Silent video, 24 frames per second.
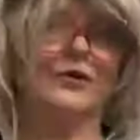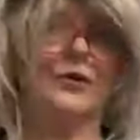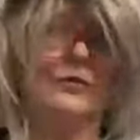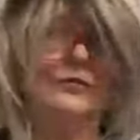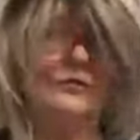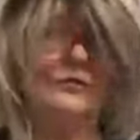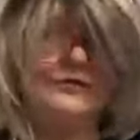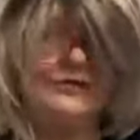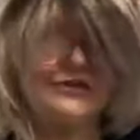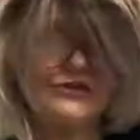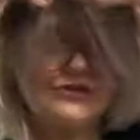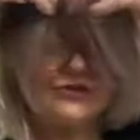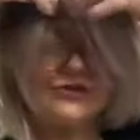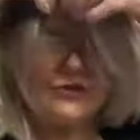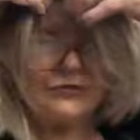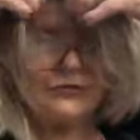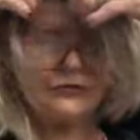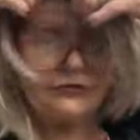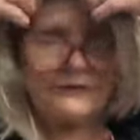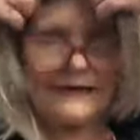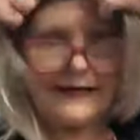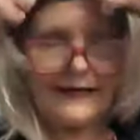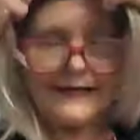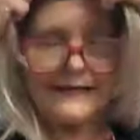zones,
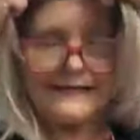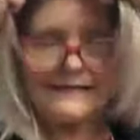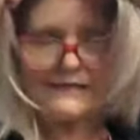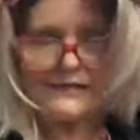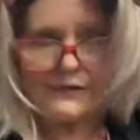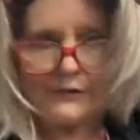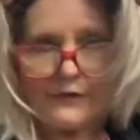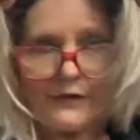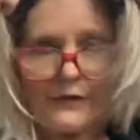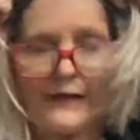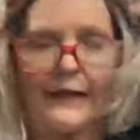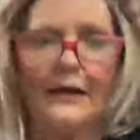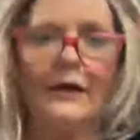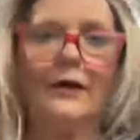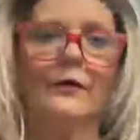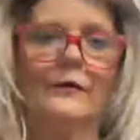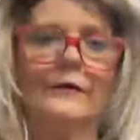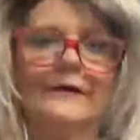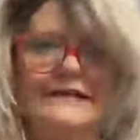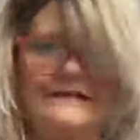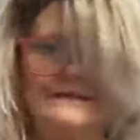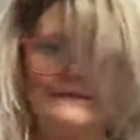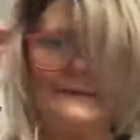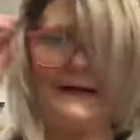too, right? So you can't
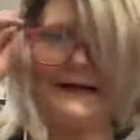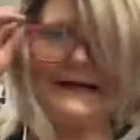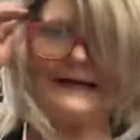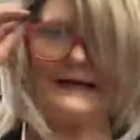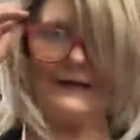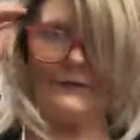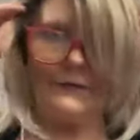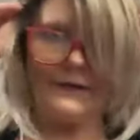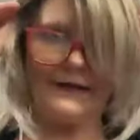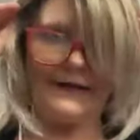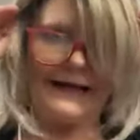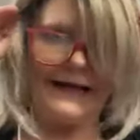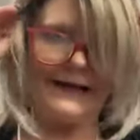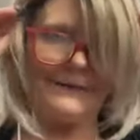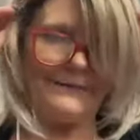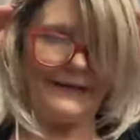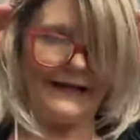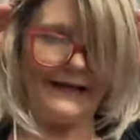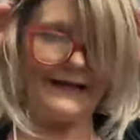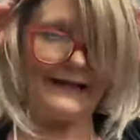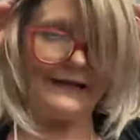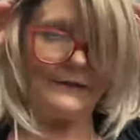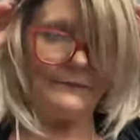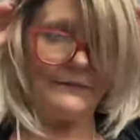always make it when I
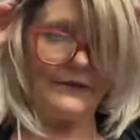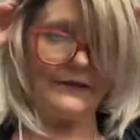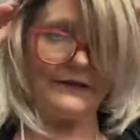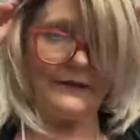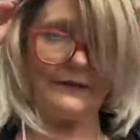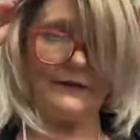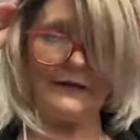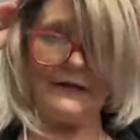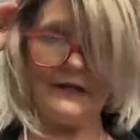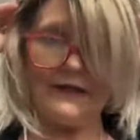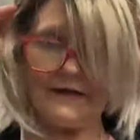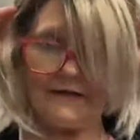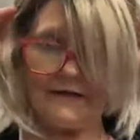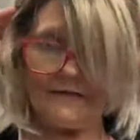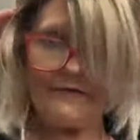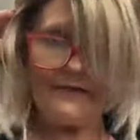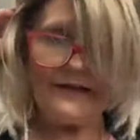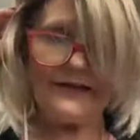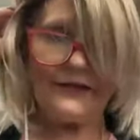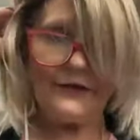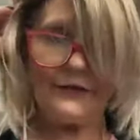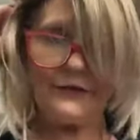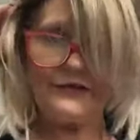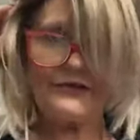make it, but the
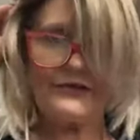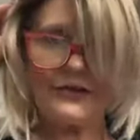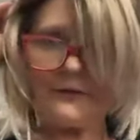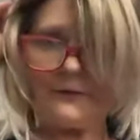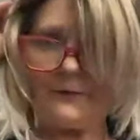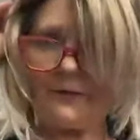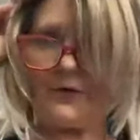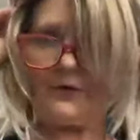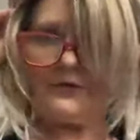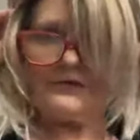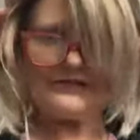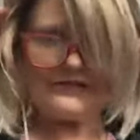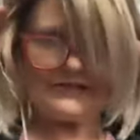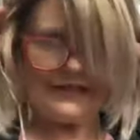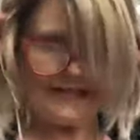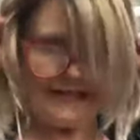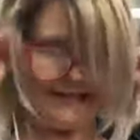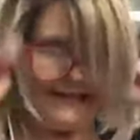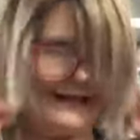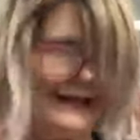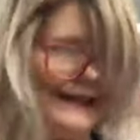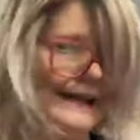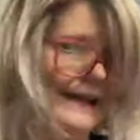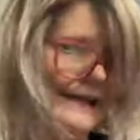videos are posted.
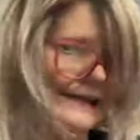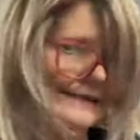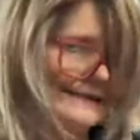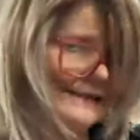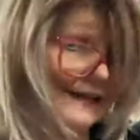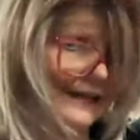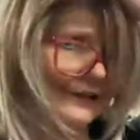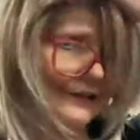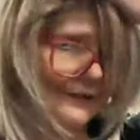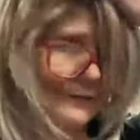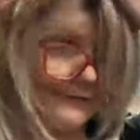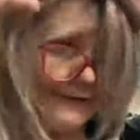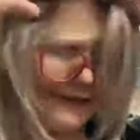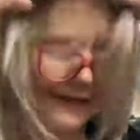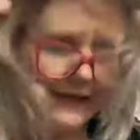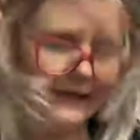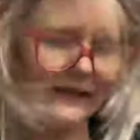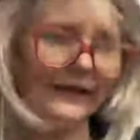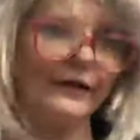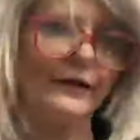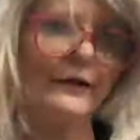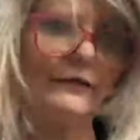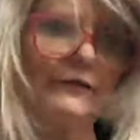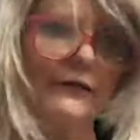And like I said at the
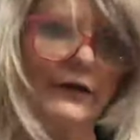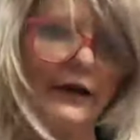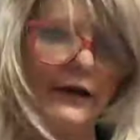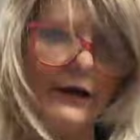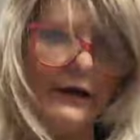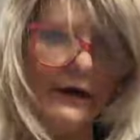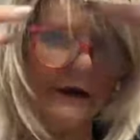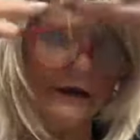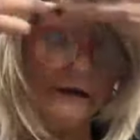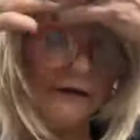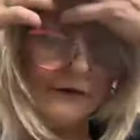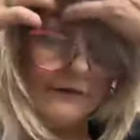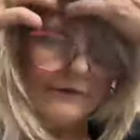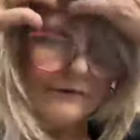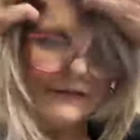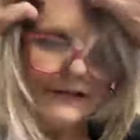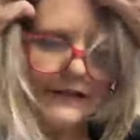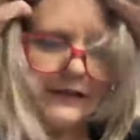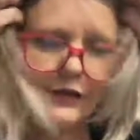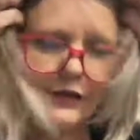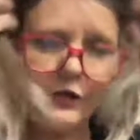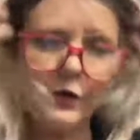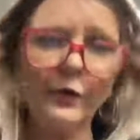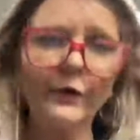beginning of the
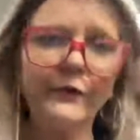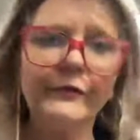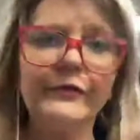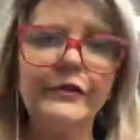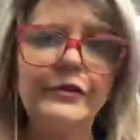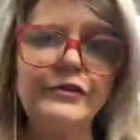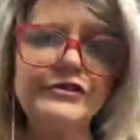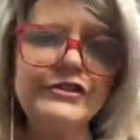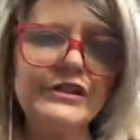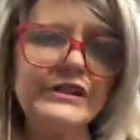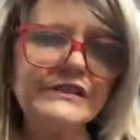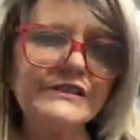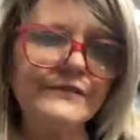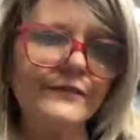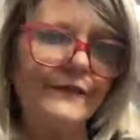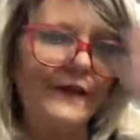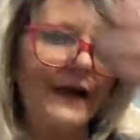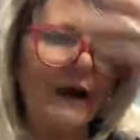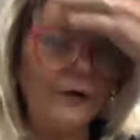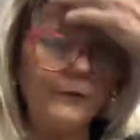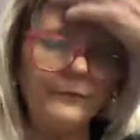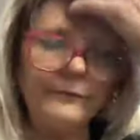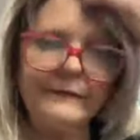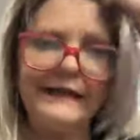video, if you just
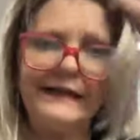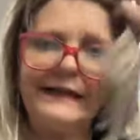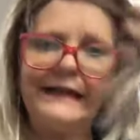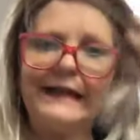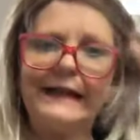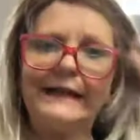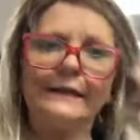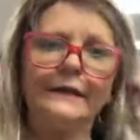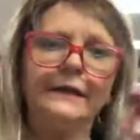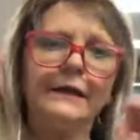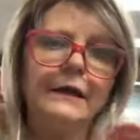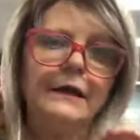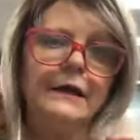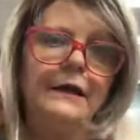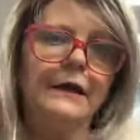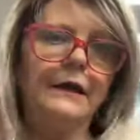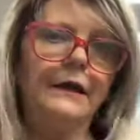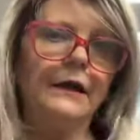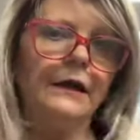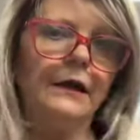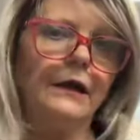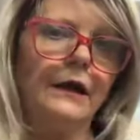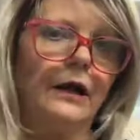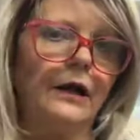found me and
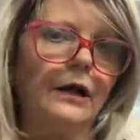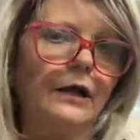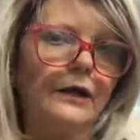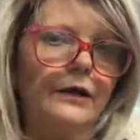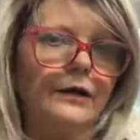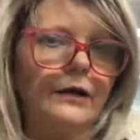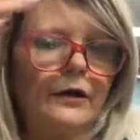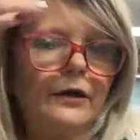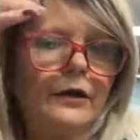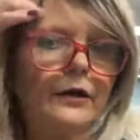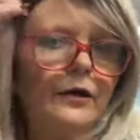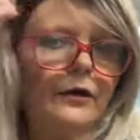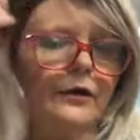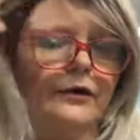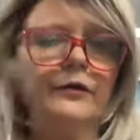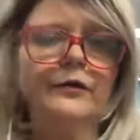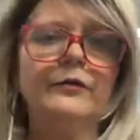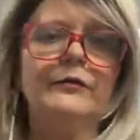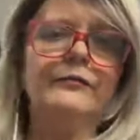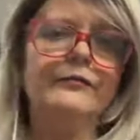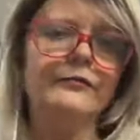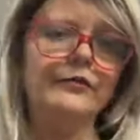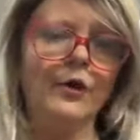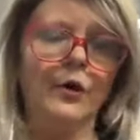or
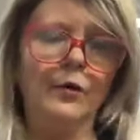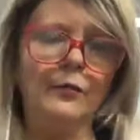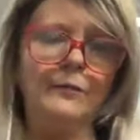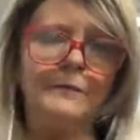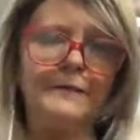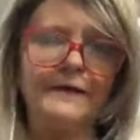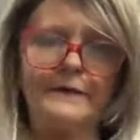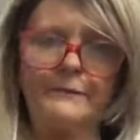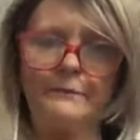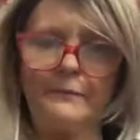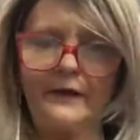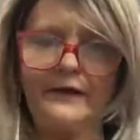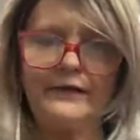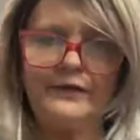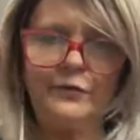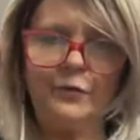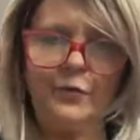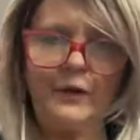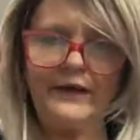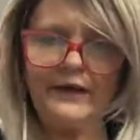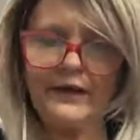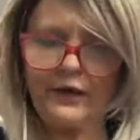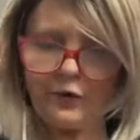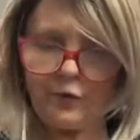you've known me, but you
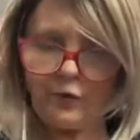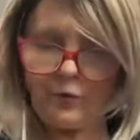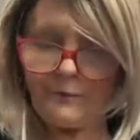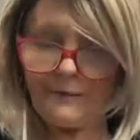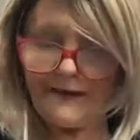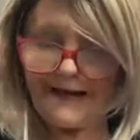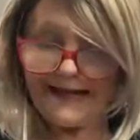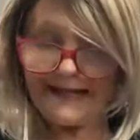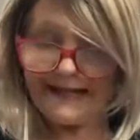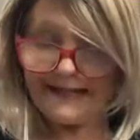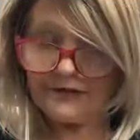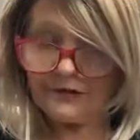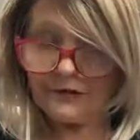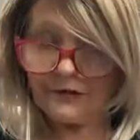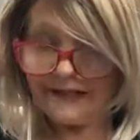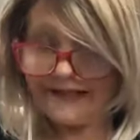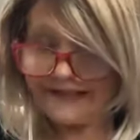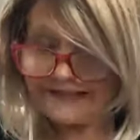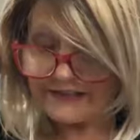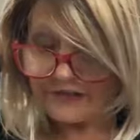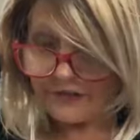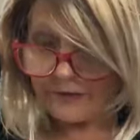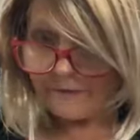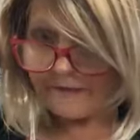want to go back and
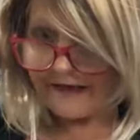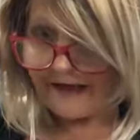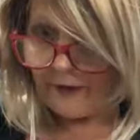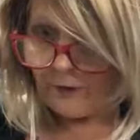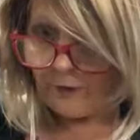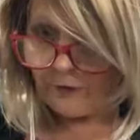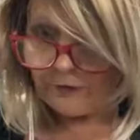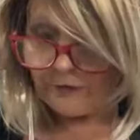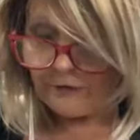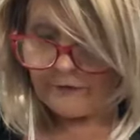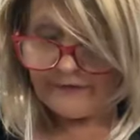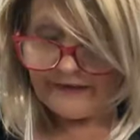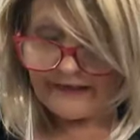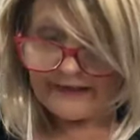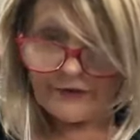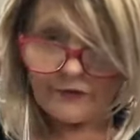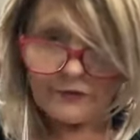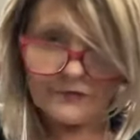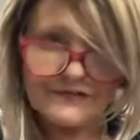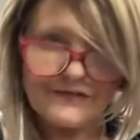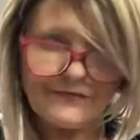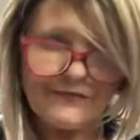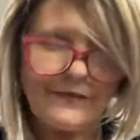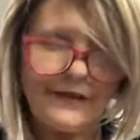look at some of my older
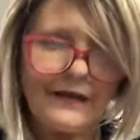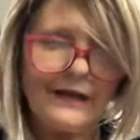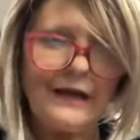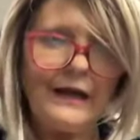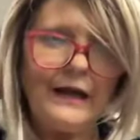videos,